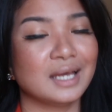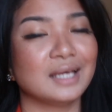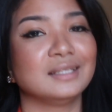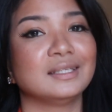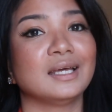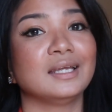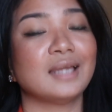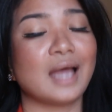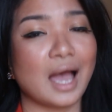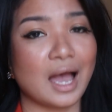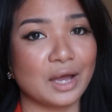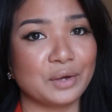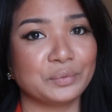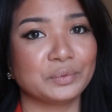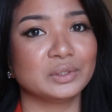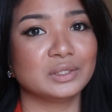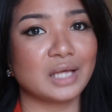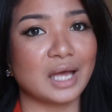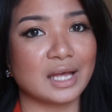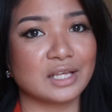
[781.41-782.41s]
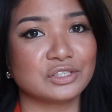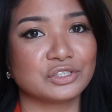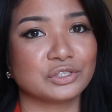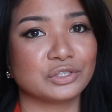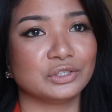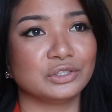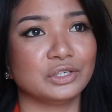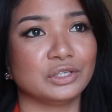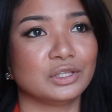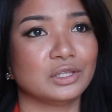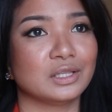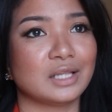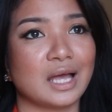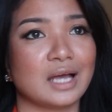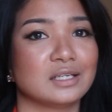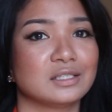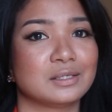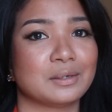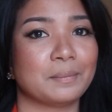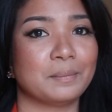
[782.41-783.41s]
and then I will answer the
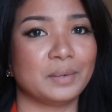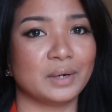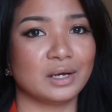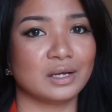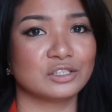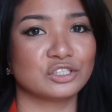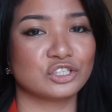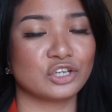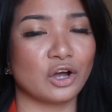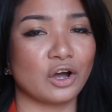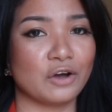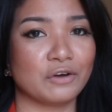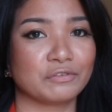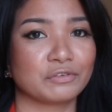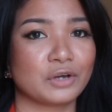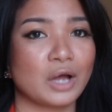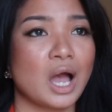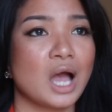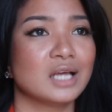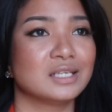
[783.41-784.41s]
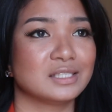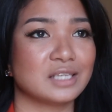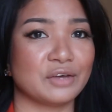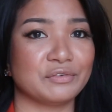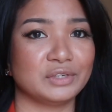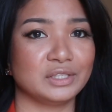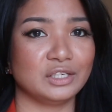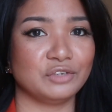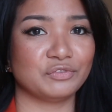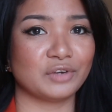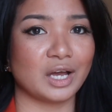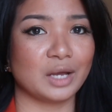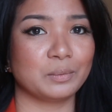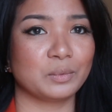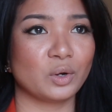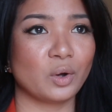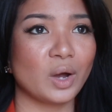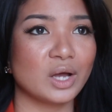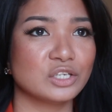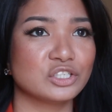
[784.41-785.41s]
last batch of
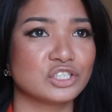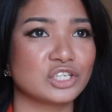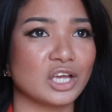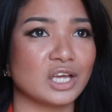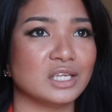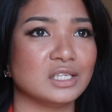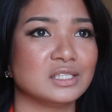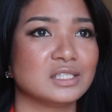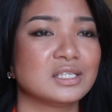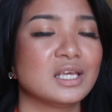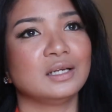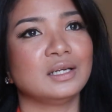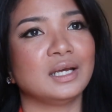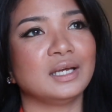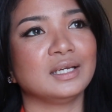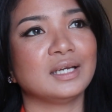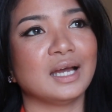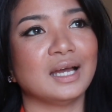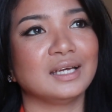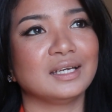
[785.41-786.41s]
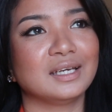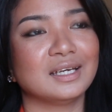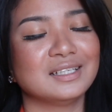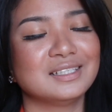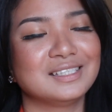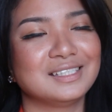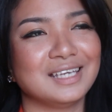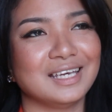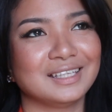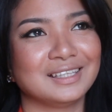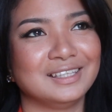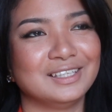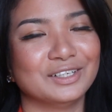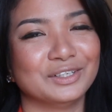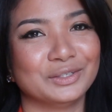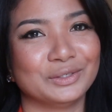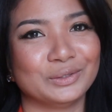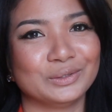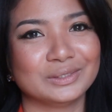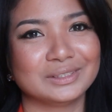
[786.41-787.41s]
75 questions. Like I can sit the
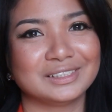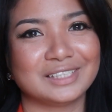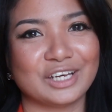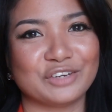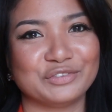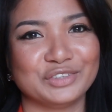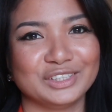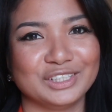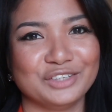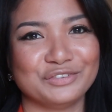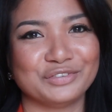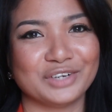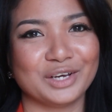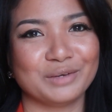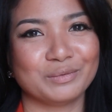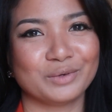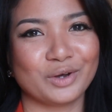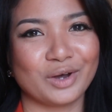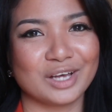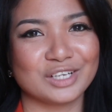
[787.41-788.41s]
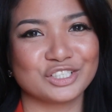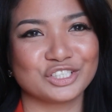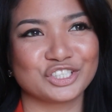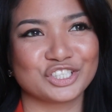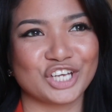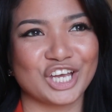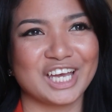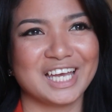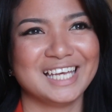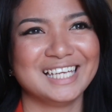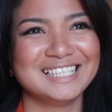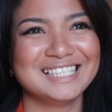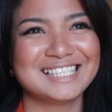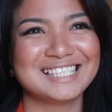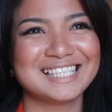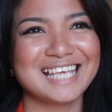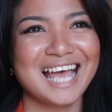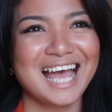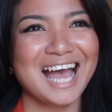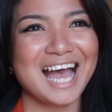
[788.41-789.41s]
whole 75
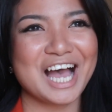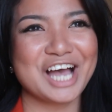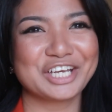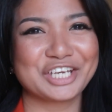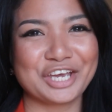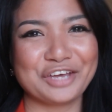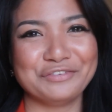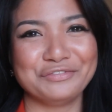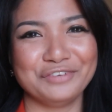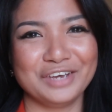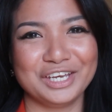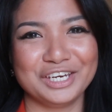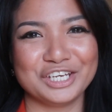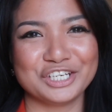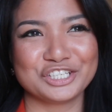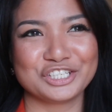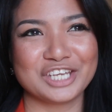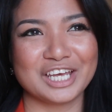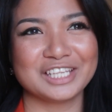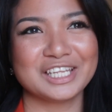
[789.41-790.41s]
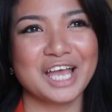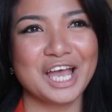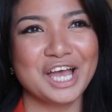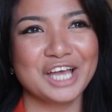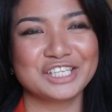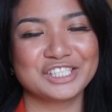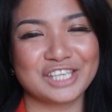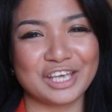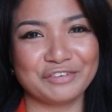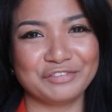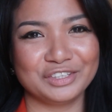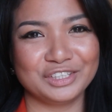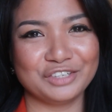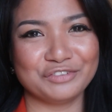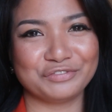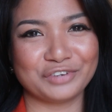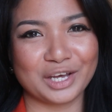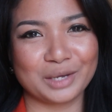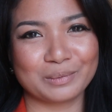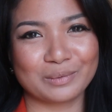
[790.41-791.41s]
questions. I can finish that
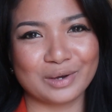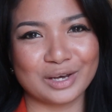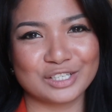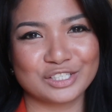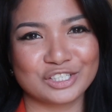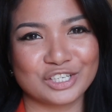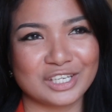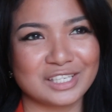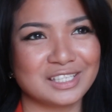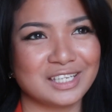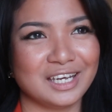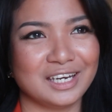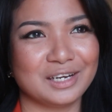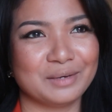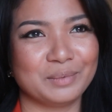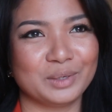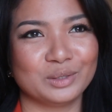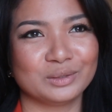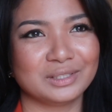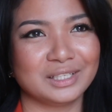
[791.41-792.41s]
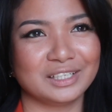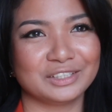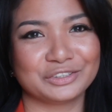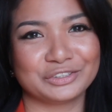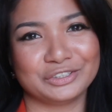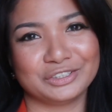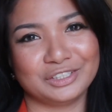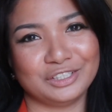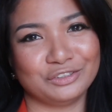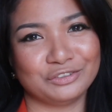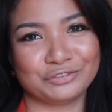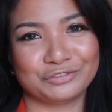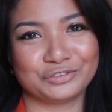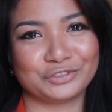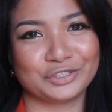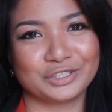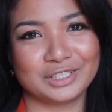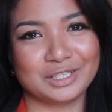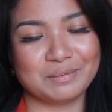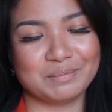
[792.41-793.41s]
75 questions in about like 30 to
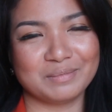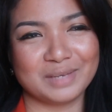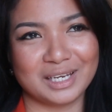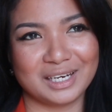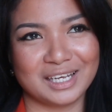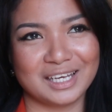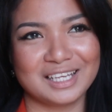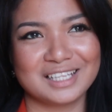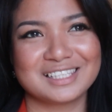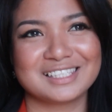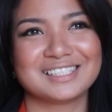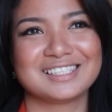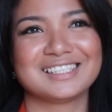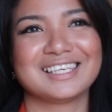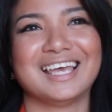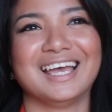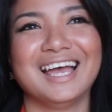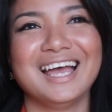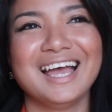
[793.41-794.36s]
40 minutes.